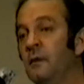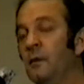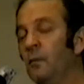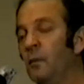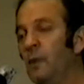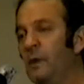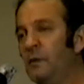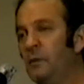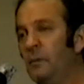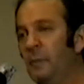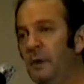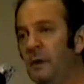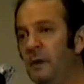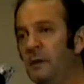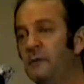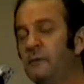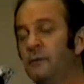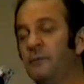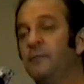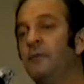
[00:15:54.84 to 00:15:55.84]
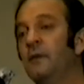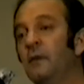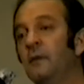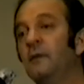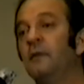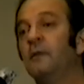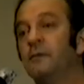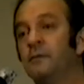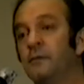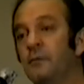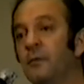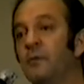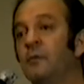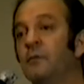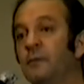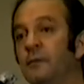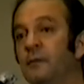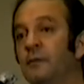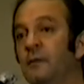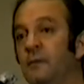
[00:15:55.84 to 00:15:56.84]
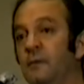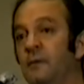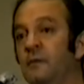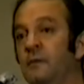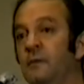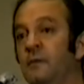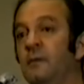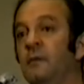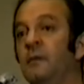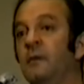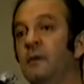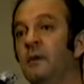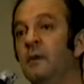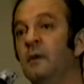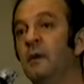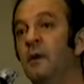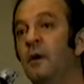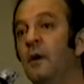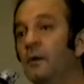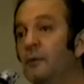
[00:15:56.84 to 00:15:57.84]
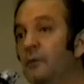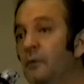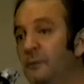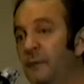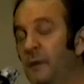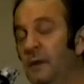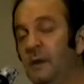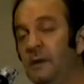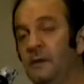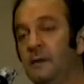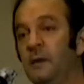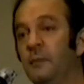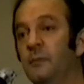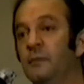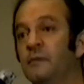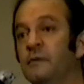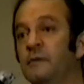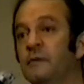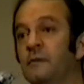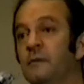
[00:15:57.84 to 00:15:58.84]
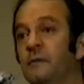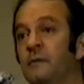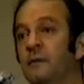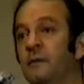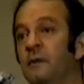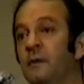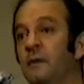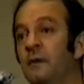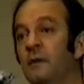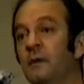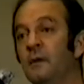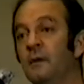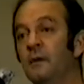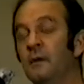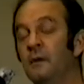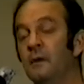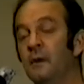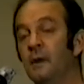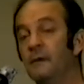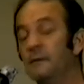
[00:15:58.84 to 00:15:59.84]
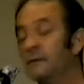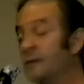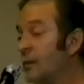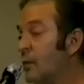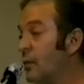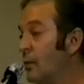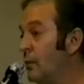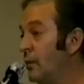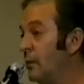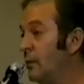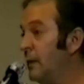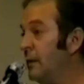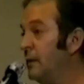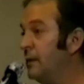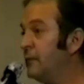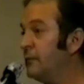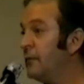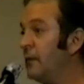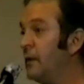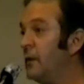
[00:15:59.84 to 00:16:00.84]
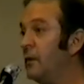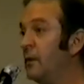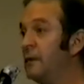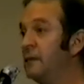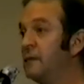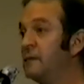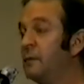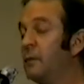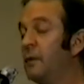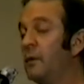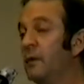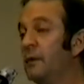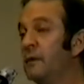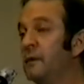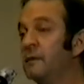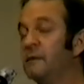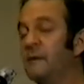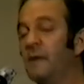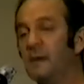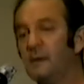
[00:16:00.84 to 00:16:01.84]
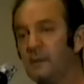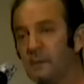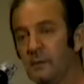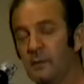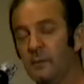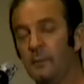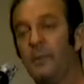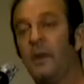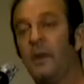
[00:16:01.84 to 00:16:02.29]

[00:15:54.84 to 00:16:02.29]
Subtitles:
When you begin to feel the truth on your fingertips, as the cool wind of the Holy Spirit, as that